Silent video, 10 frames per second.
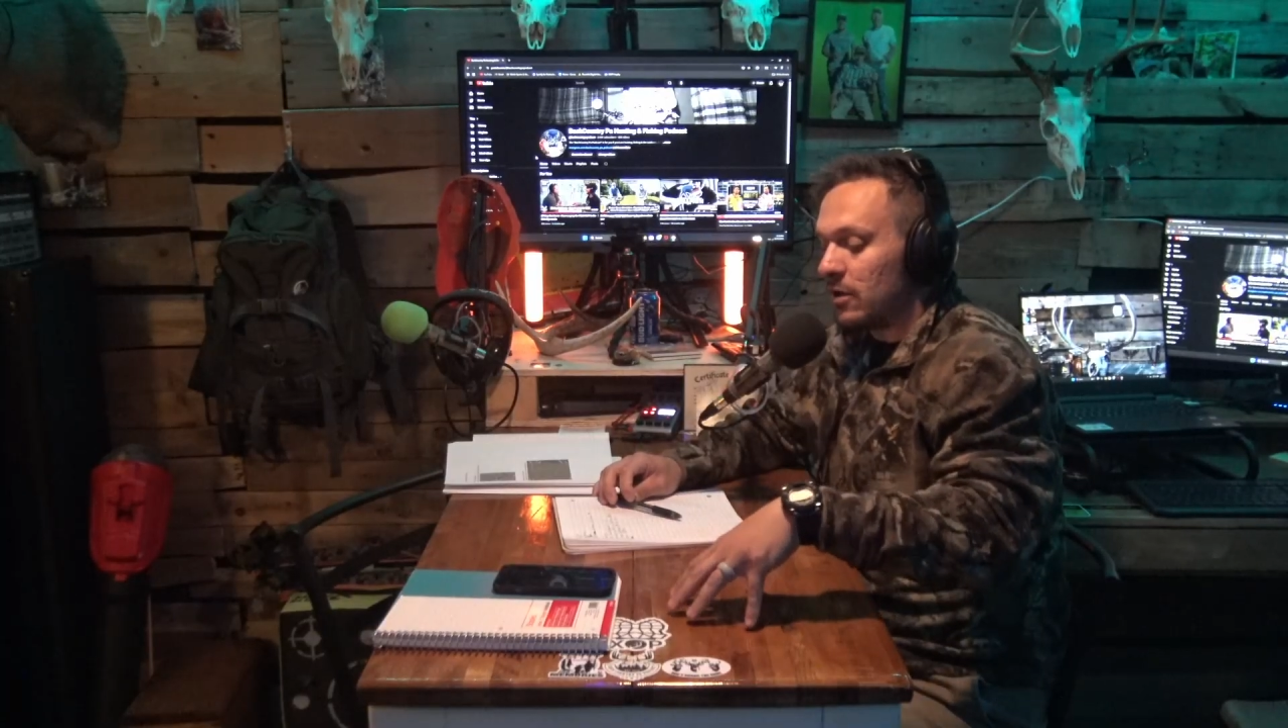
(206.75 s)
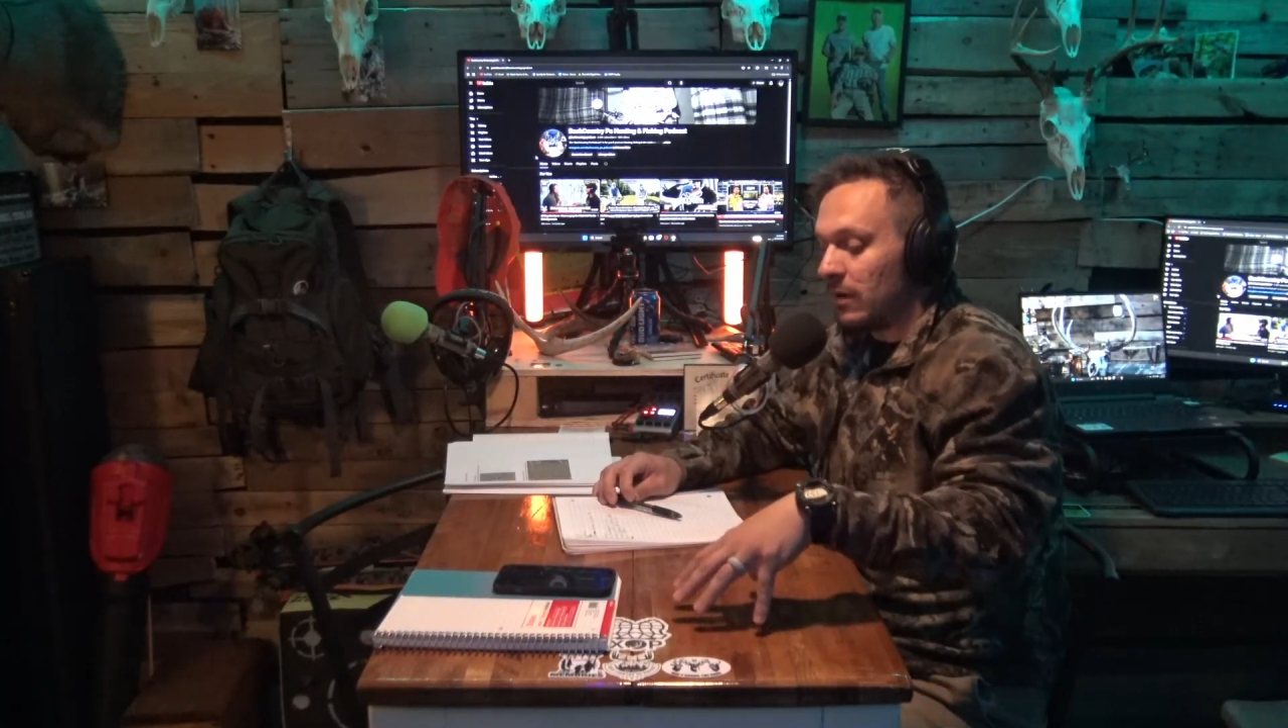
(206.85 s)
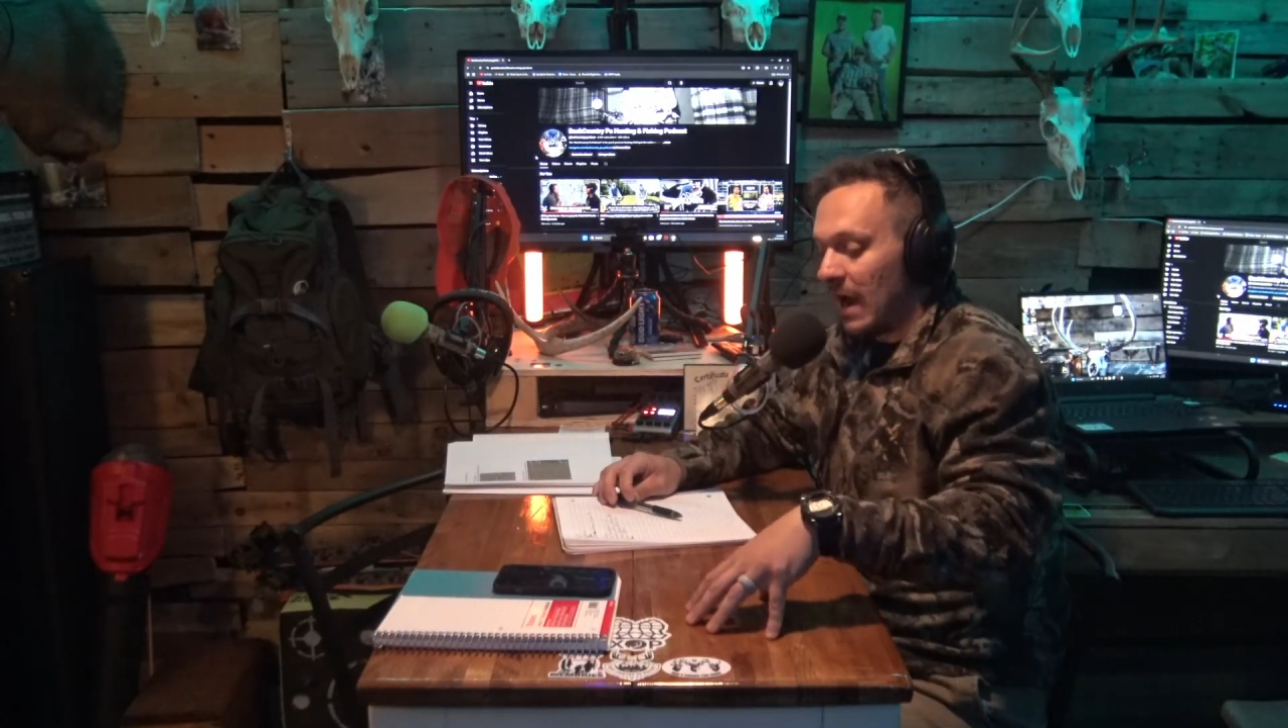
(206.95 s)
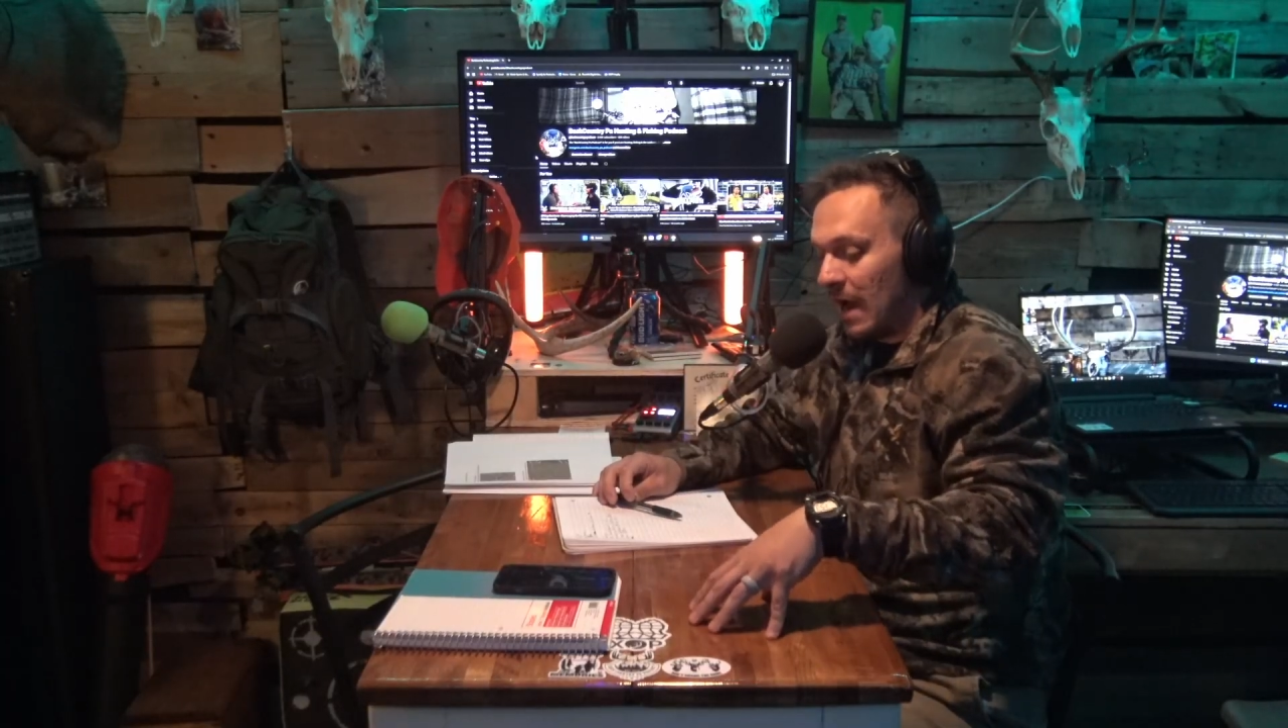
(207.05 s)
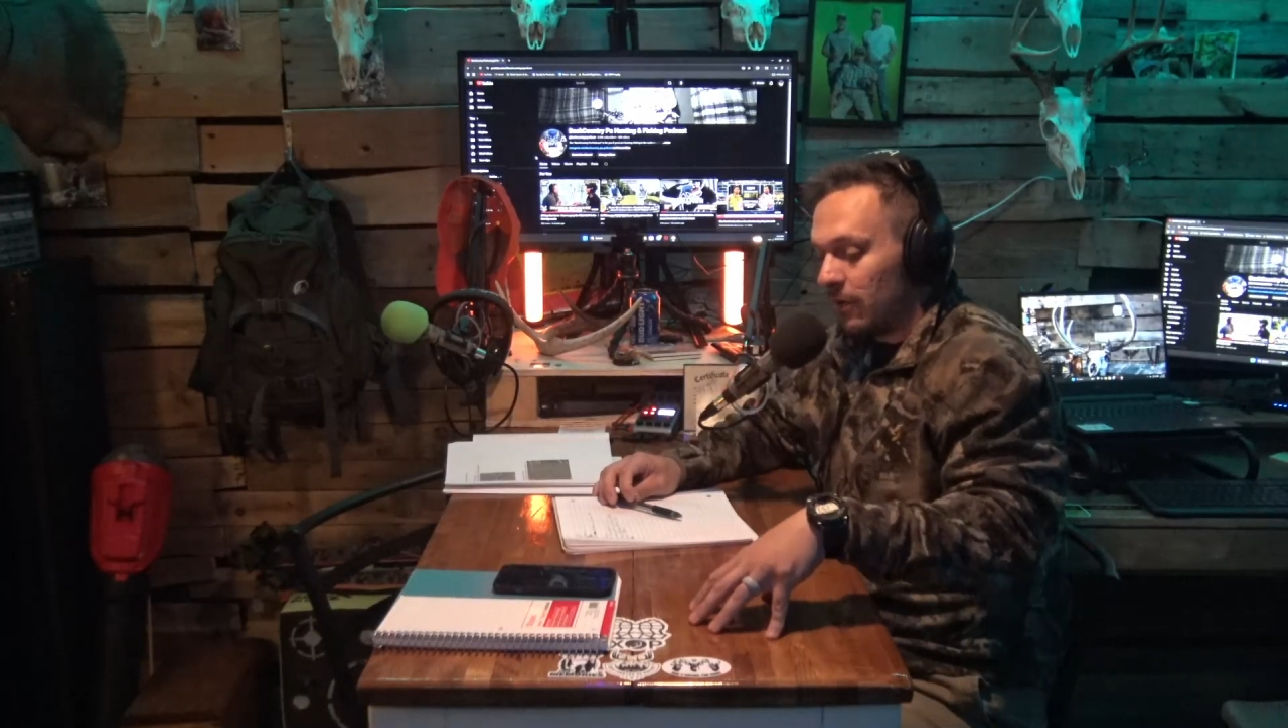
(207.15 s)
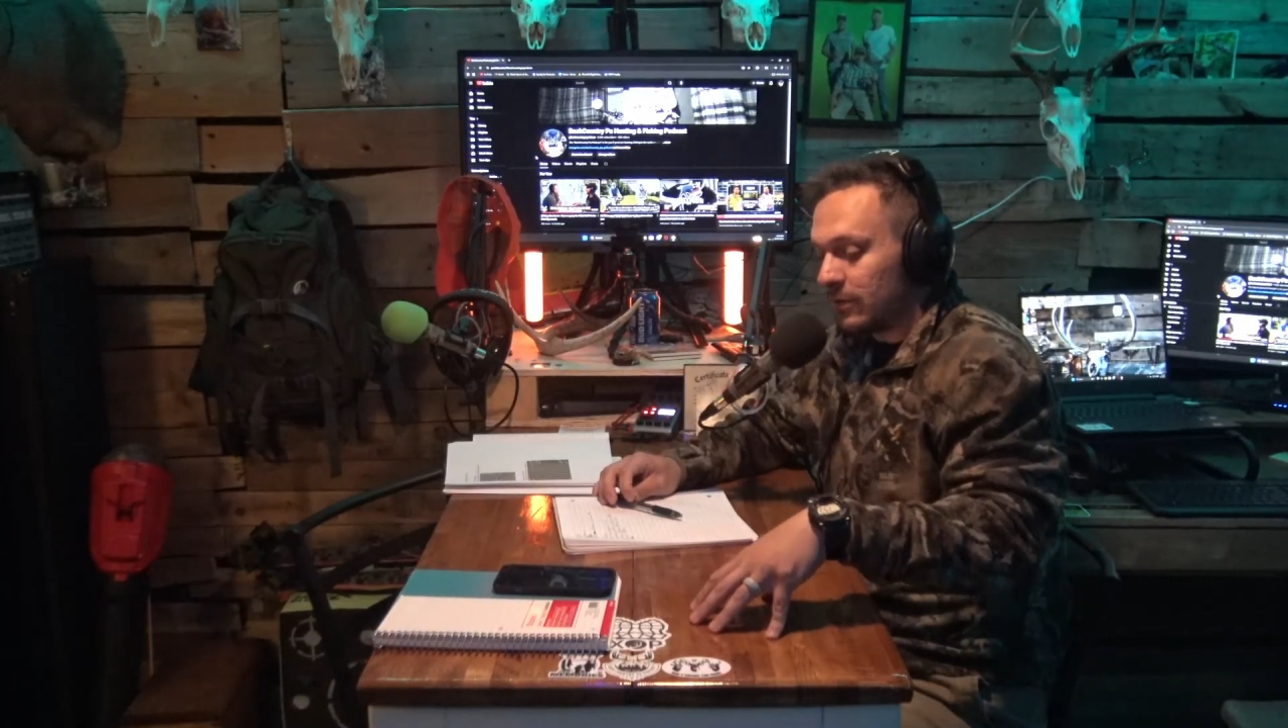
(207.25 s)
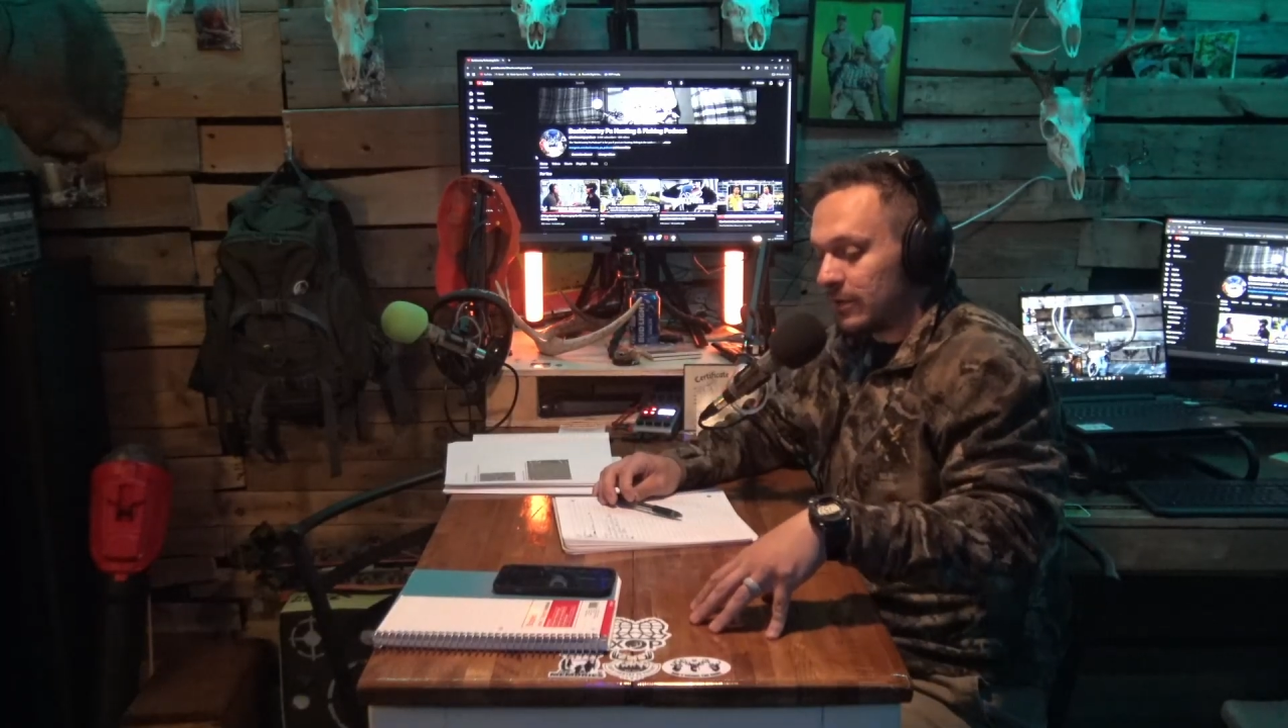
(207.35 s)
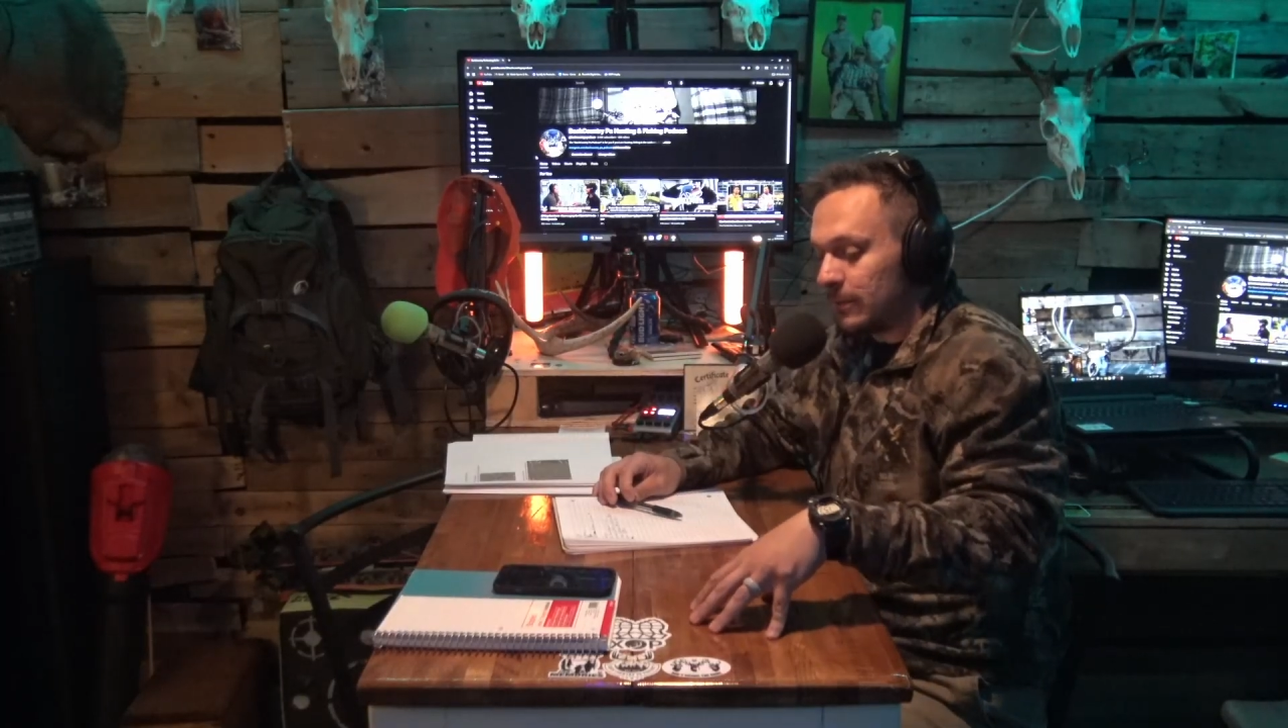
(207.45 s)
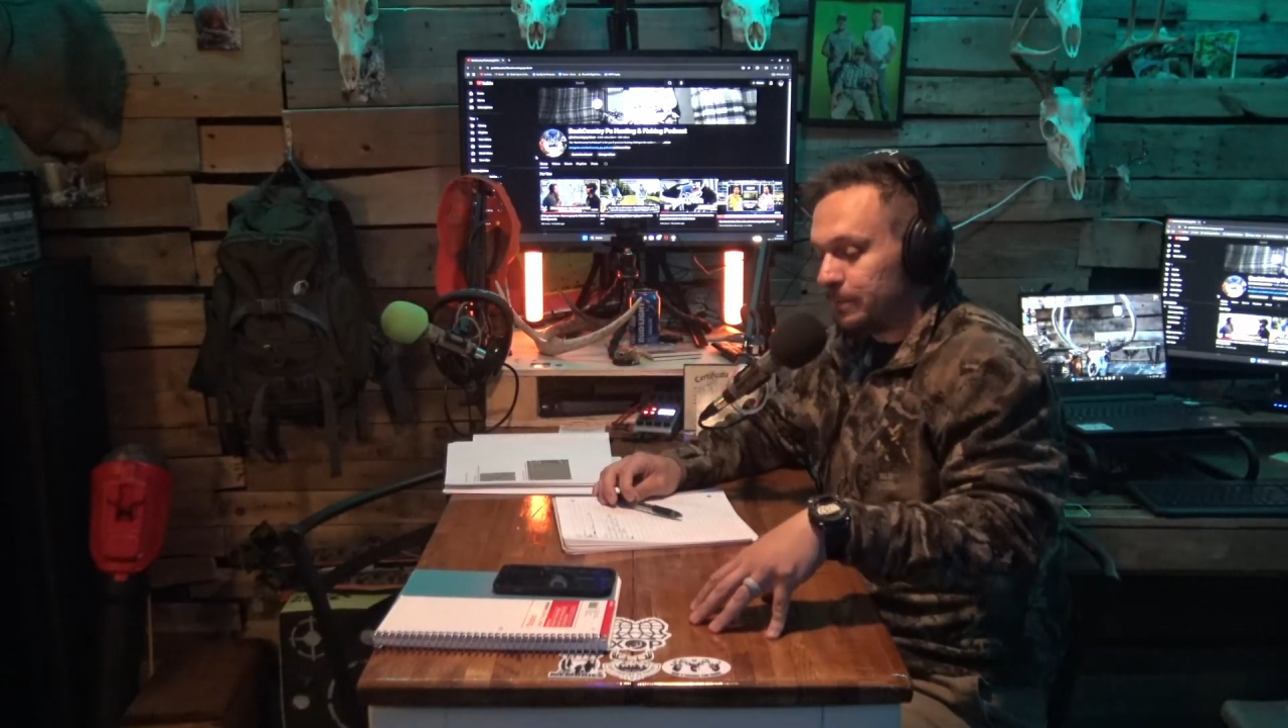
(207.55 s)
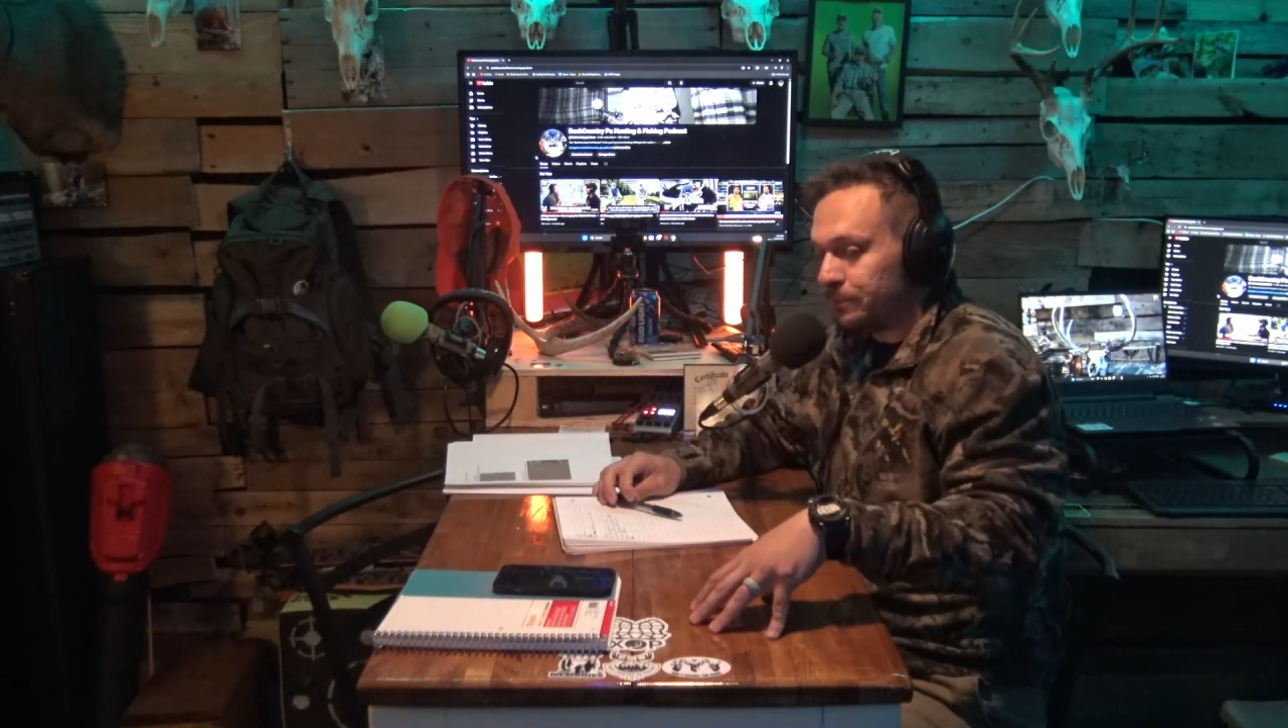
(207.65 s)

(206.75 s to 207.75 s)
your house